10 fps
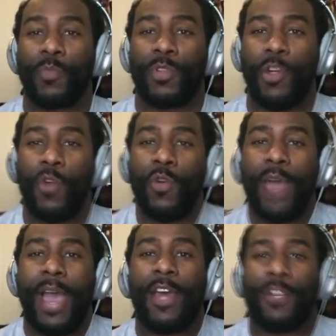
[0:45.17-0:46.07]
you know, who
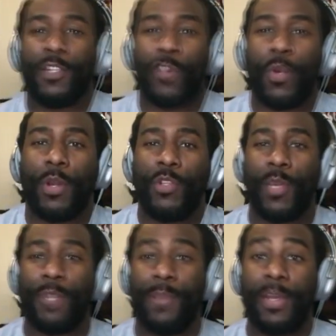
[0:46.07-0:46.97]
had on their
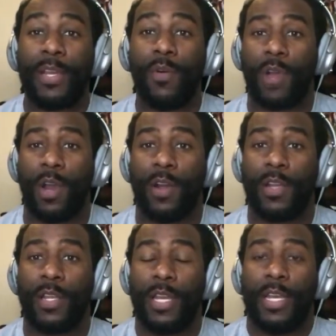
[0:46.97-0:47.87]
2020 bingo
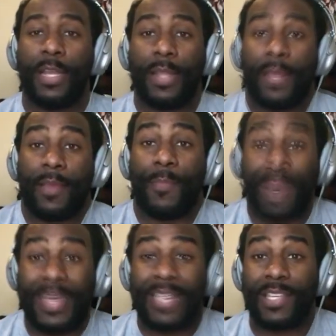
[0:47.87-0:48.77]
card that the
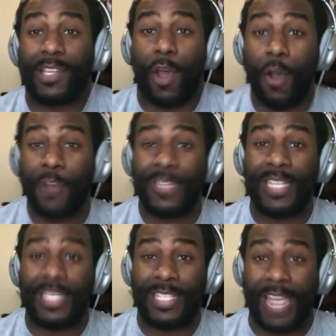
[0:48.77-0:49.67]
biggest
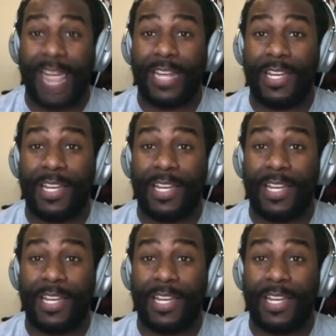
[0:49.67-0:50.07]
off-season signing